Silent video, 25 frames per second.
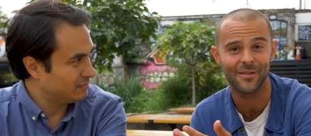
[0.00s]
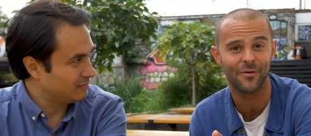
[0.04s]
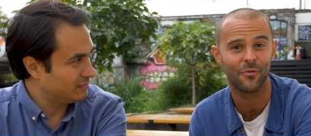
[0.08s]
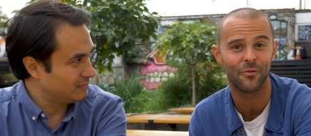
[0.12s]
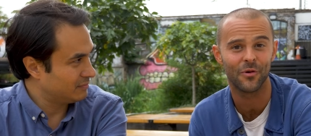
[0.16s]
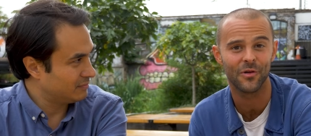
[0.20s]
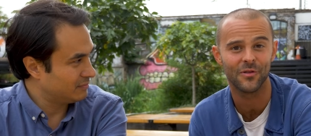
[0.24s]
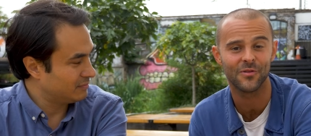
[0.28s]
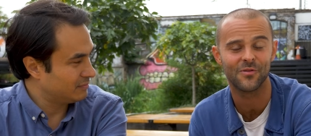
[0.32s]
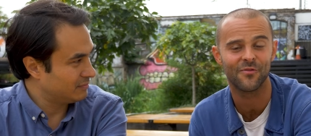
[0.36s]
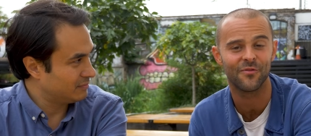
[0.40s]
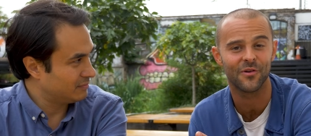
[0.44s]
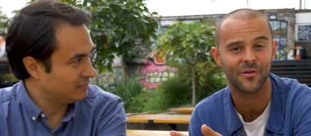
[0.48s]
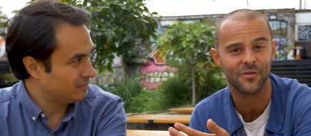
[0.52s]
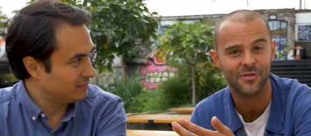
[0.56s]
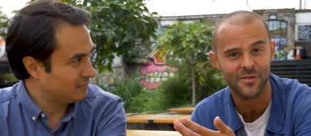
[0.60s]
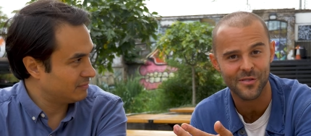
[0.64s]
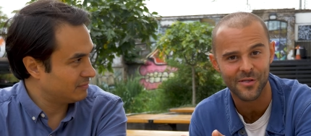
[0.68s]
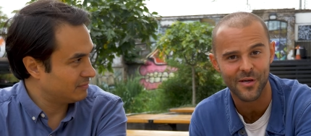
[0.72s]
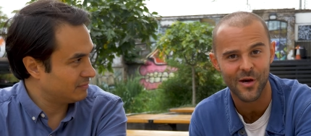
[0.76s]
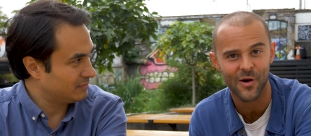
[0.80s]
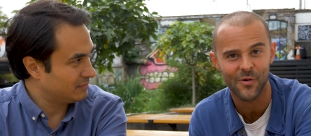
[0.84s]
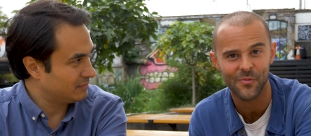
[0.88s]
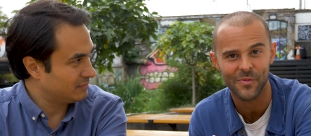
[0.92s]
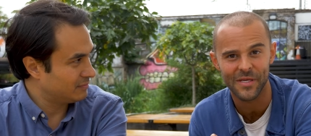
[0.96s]
Speaker 1: the world's
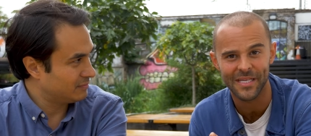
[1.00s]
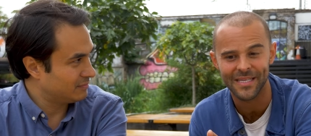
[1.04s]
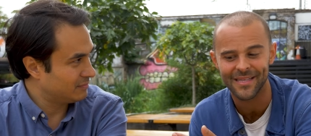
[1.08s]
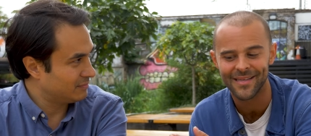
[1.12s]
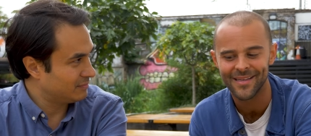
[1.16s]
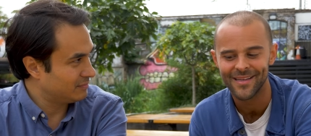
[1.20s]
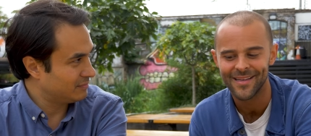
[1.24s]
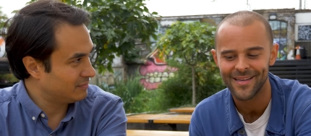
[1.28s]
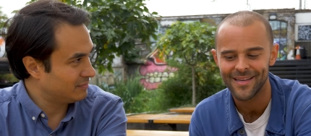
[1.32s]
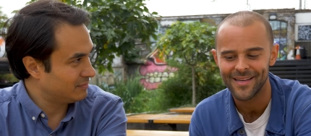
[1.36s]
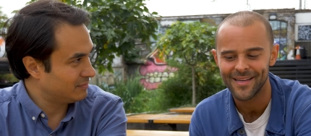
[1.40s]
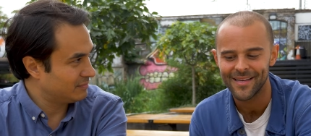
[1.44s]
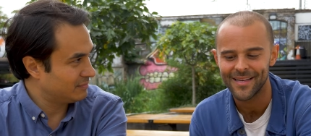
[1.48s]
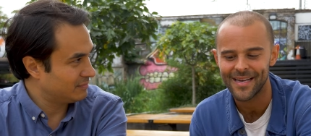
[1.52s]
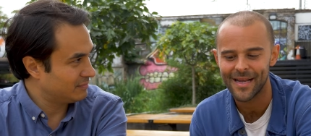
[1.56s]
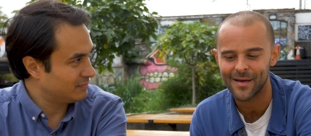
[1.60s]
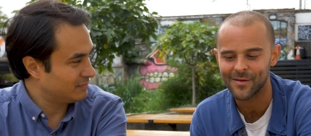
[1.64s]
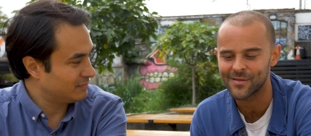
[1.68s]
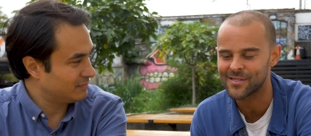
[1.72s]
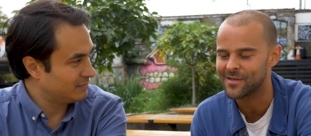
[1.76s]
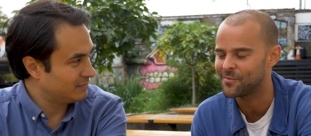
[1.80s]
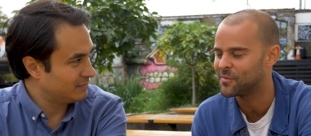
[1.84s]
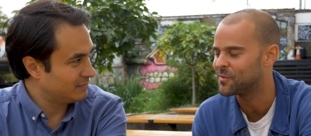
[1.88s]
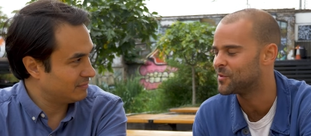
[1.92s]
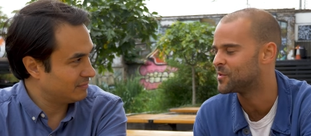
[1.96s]
first SCOBY.
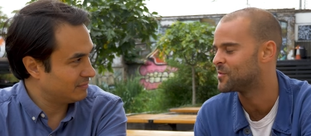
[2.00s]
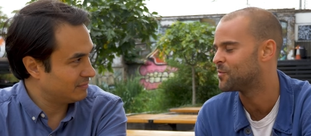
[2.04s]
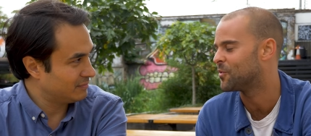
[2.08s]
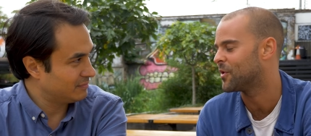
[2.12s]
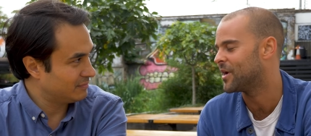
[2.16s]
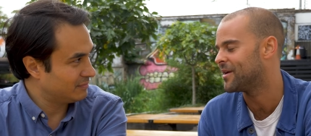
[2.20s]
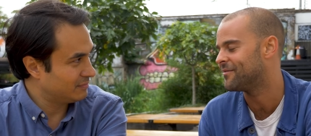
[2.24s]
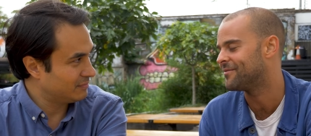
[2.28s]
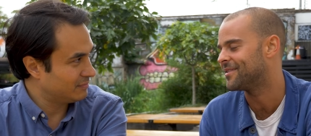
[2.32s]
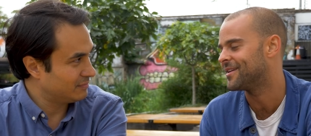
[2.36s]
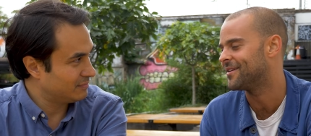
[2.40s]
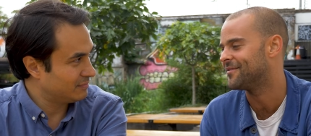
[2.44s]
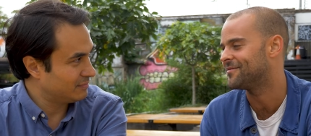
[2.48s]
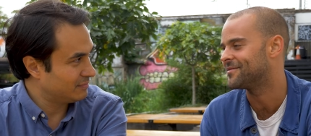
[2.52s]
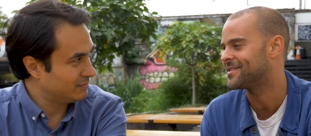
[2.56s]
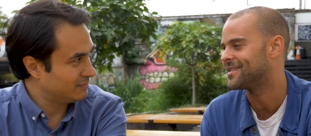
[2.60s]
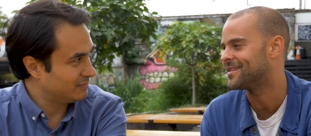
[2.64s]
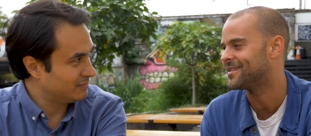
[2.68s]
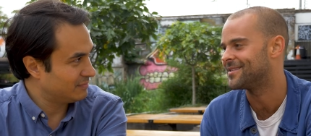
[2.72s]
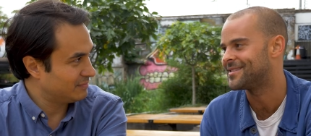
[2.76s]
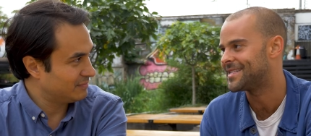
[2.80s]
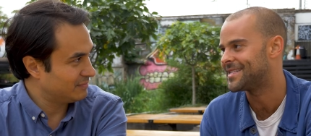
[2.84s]
Now, someone was brave enough to